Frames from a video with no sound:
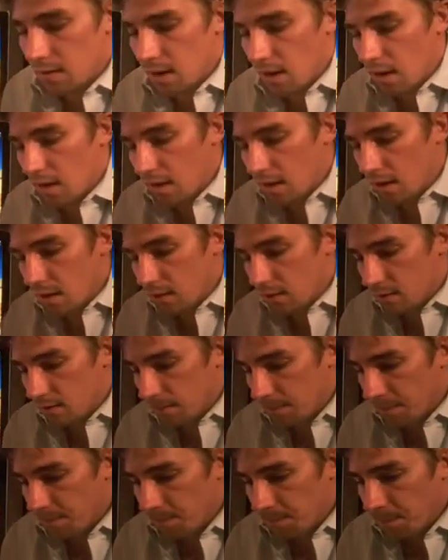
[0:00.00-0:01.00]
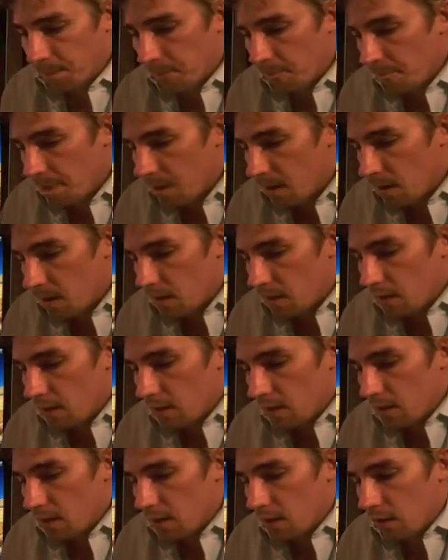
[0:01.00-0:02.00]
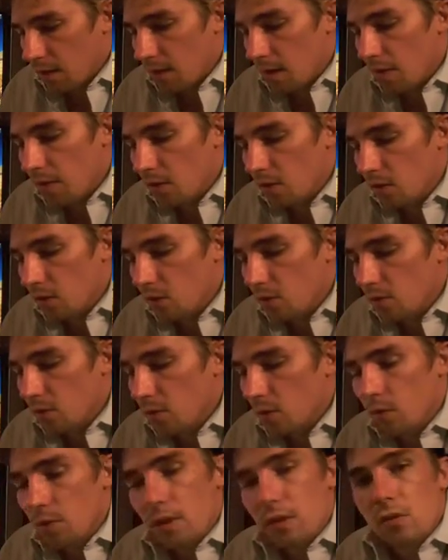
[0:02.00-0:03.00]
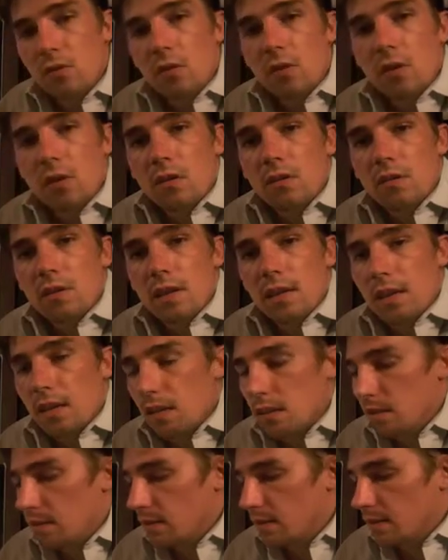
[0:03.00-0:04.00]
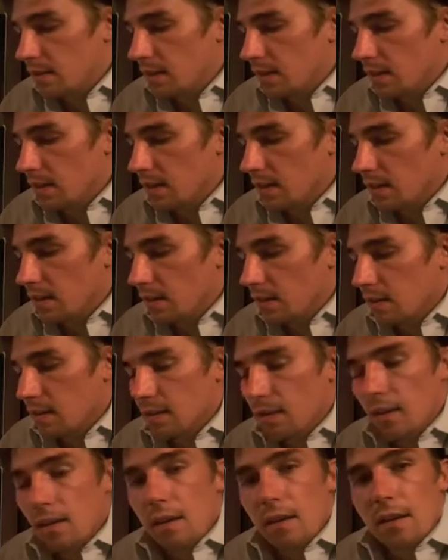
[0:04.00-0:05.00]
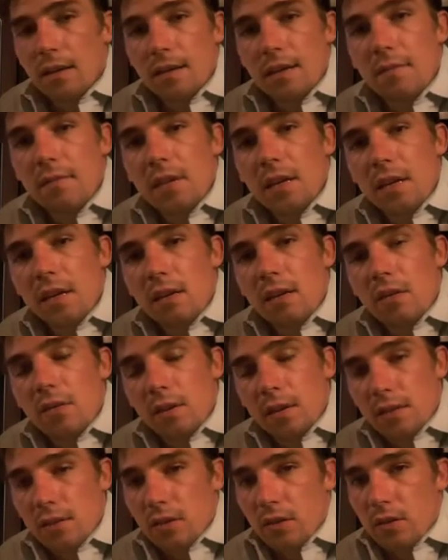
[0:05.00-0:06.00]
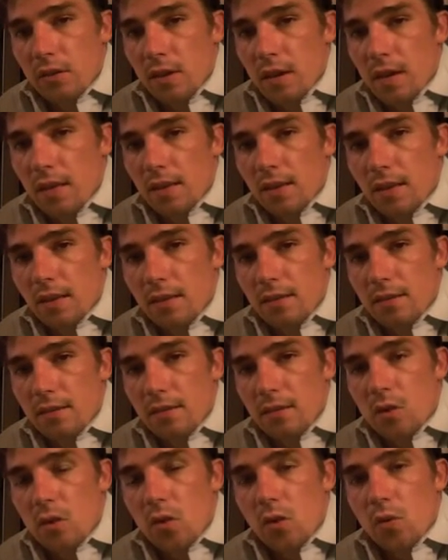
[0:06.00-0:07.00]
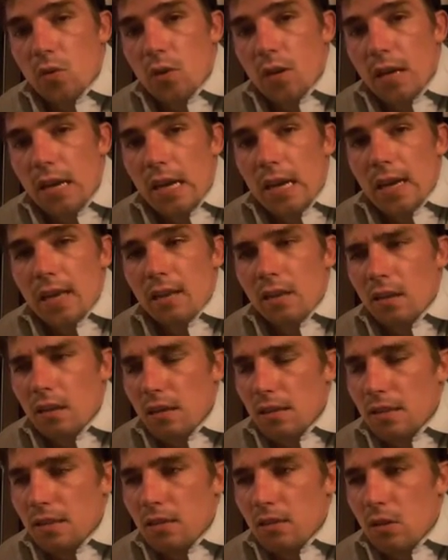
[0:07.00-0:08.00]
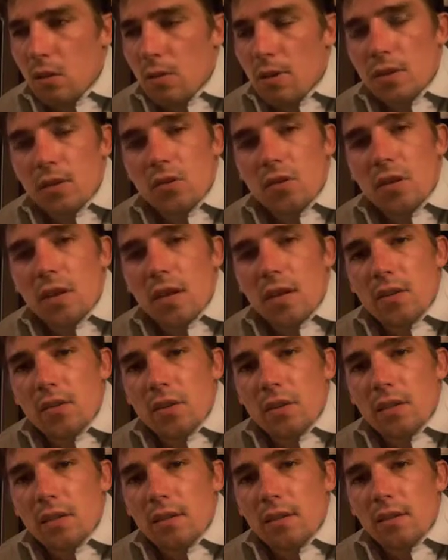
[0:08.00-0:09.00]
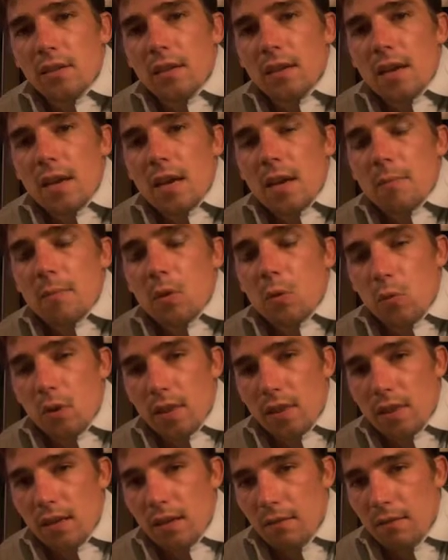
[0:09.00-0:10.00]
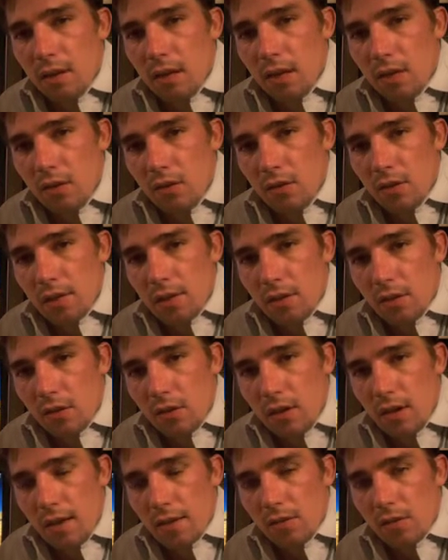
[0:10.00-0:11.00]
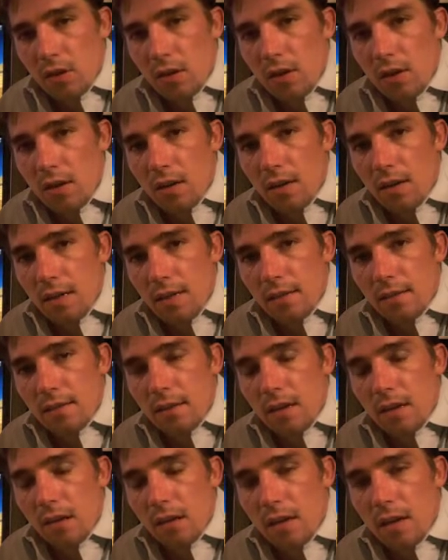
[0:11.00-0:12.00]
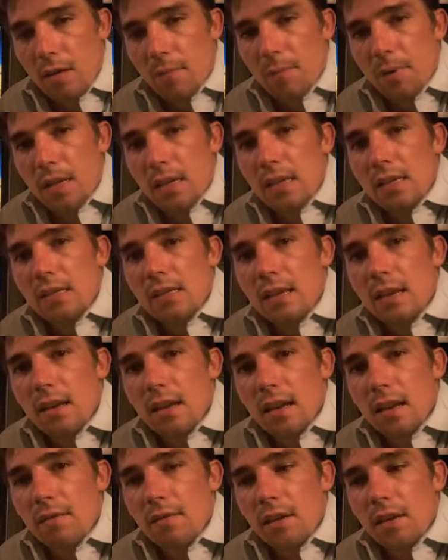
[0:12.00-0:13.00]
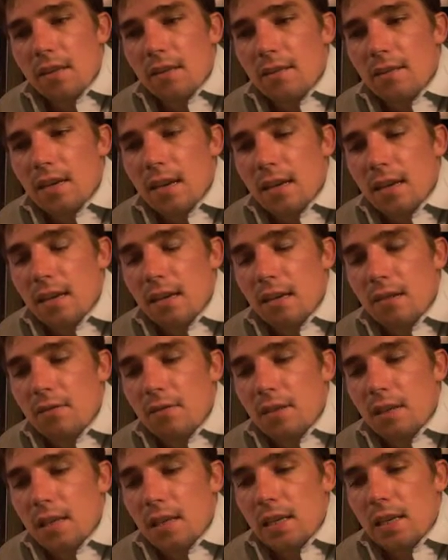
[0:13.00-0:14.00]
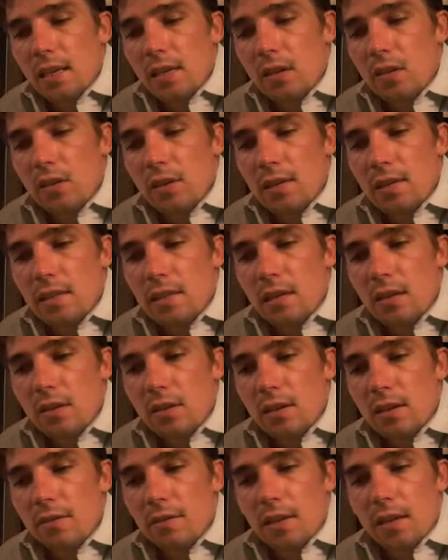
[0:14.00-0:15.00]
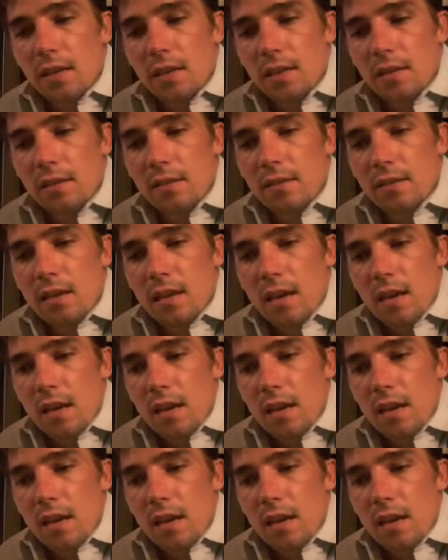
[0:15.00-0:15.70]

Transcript: guidelines. Another useful resource is the Dividend Aristocrat list. So the list is always changing, but what the Dividend Aristocrats are is they're companies that have consecutively increased their dividends